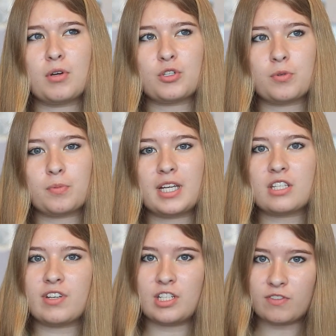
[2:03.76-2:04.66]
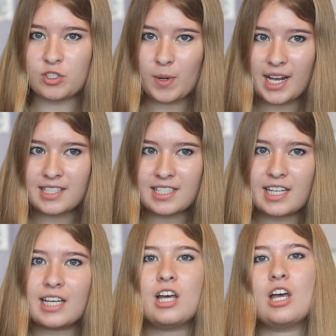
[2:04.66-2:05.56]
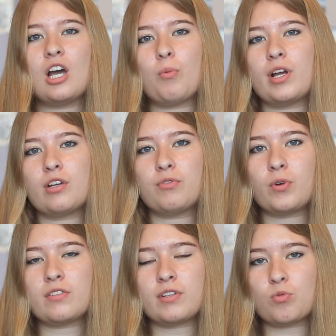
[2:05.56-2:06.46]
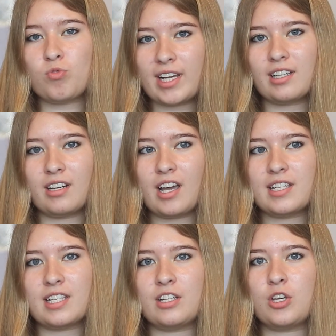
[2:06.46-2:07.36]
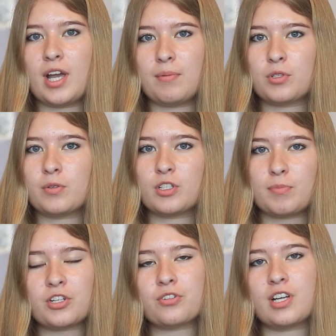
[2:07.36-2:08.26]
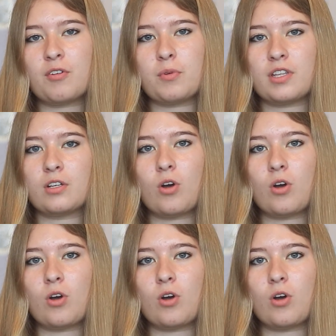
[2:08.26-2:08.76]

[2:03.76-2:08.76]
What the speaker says: much more a place for individuality and where your voice feels recognised and that you're able to express yourself within the